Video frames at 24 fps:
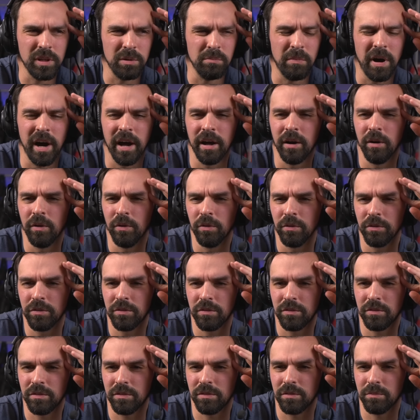
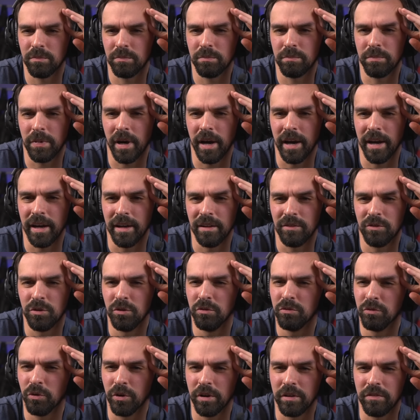miles by
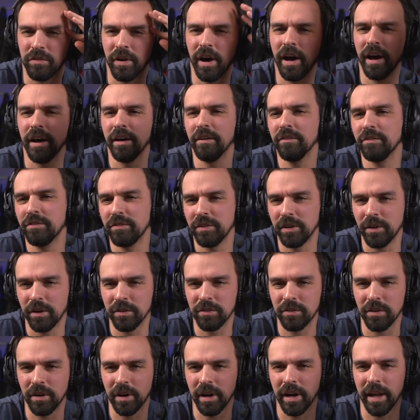2:45. You know, I
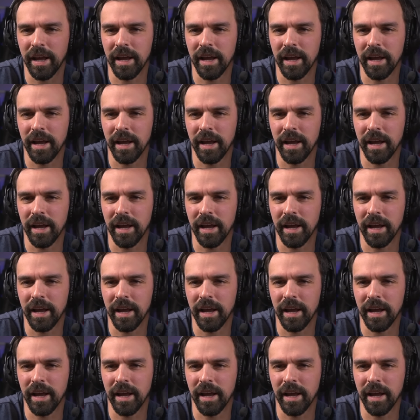started at